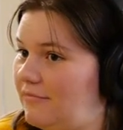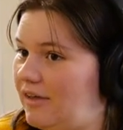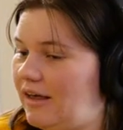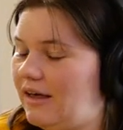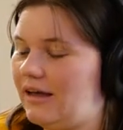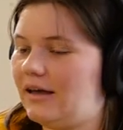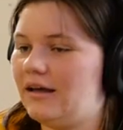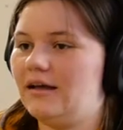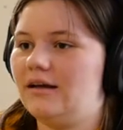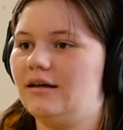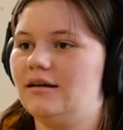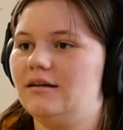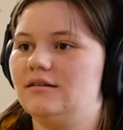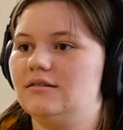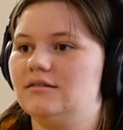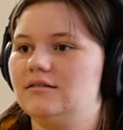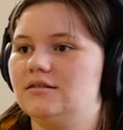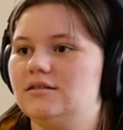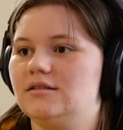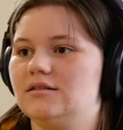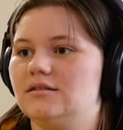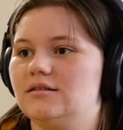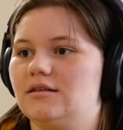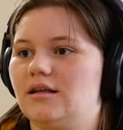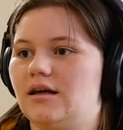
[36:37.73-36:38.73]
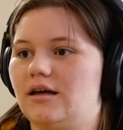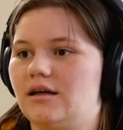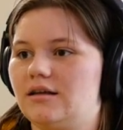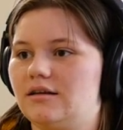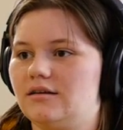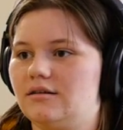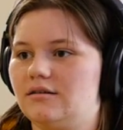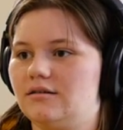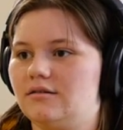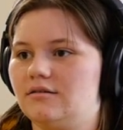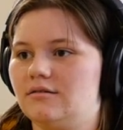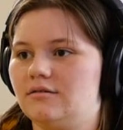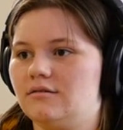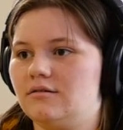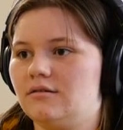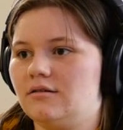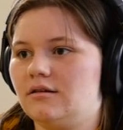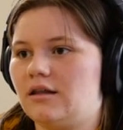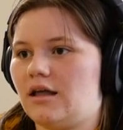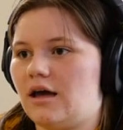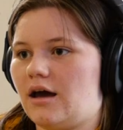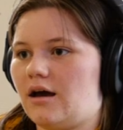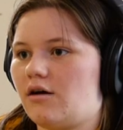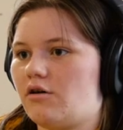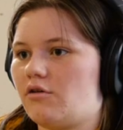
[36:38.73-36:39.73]
and then
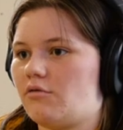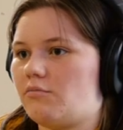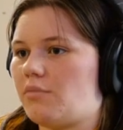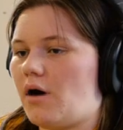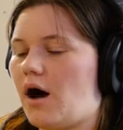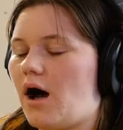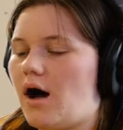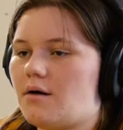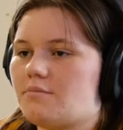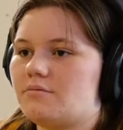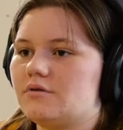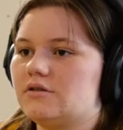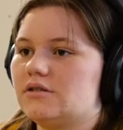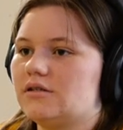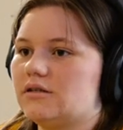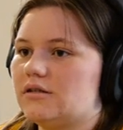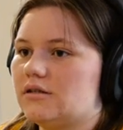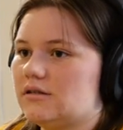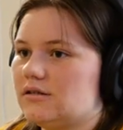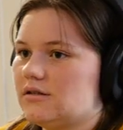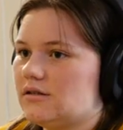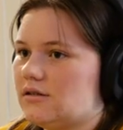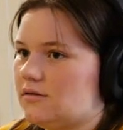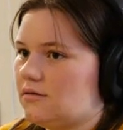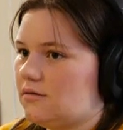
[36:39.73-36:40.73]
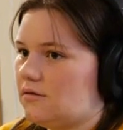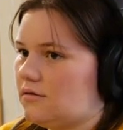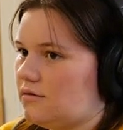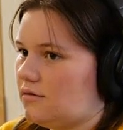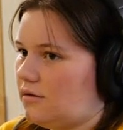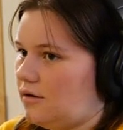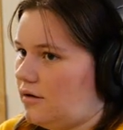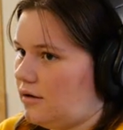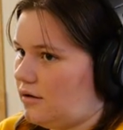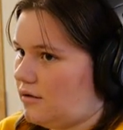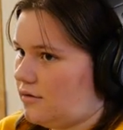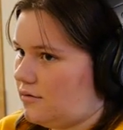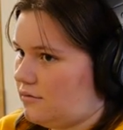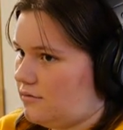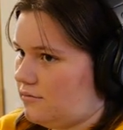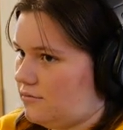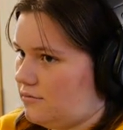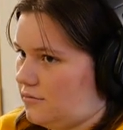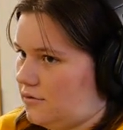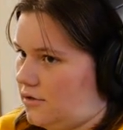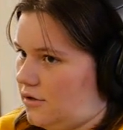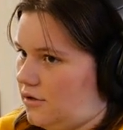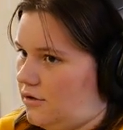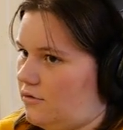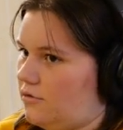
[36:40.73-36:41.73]
now pop is considered like
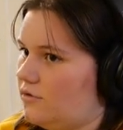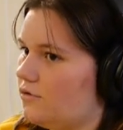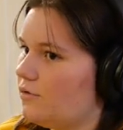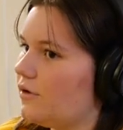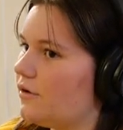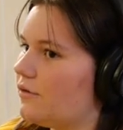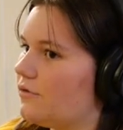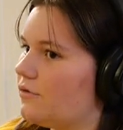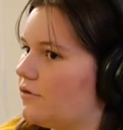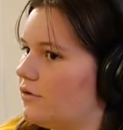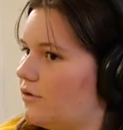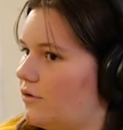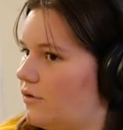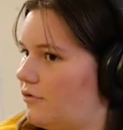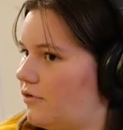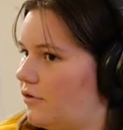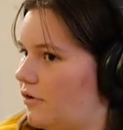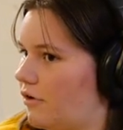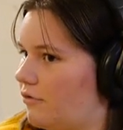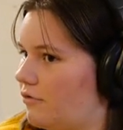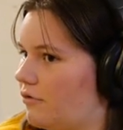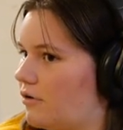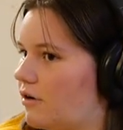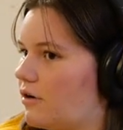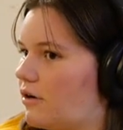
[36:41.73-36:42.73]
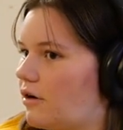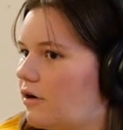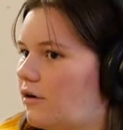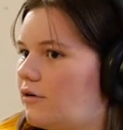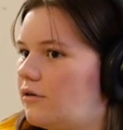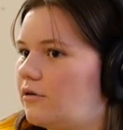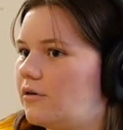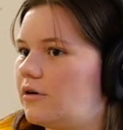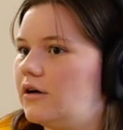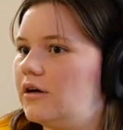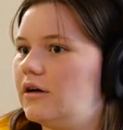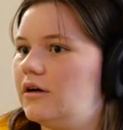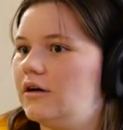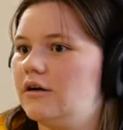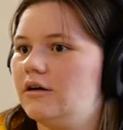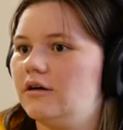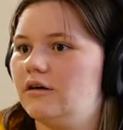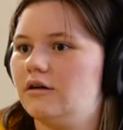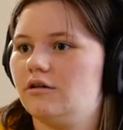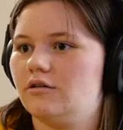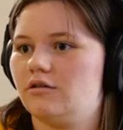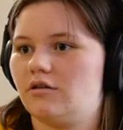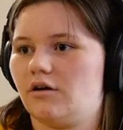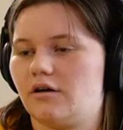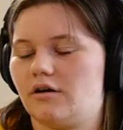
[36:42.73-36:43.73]
taylor swift olivia rodrigo
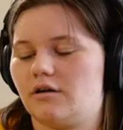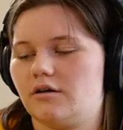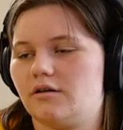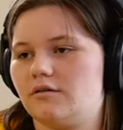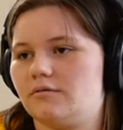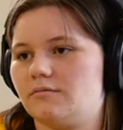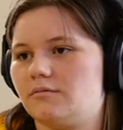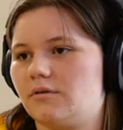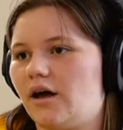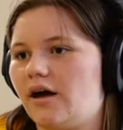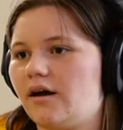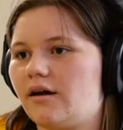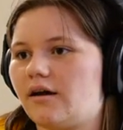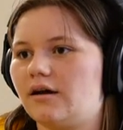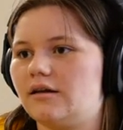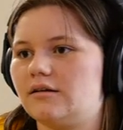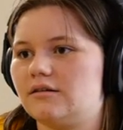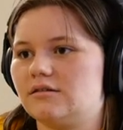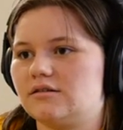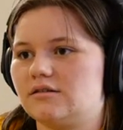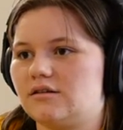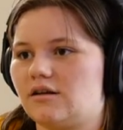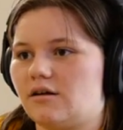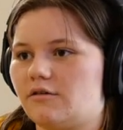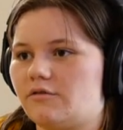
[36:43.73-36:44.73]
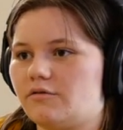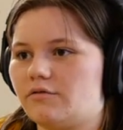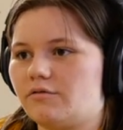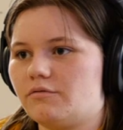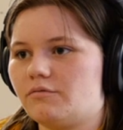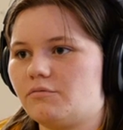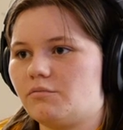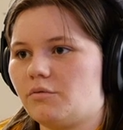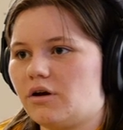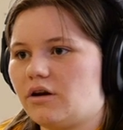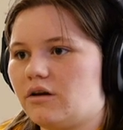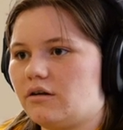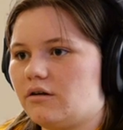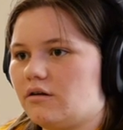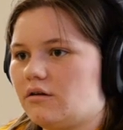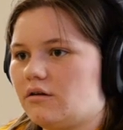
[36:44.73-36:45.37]
uh, that kind of stuff we but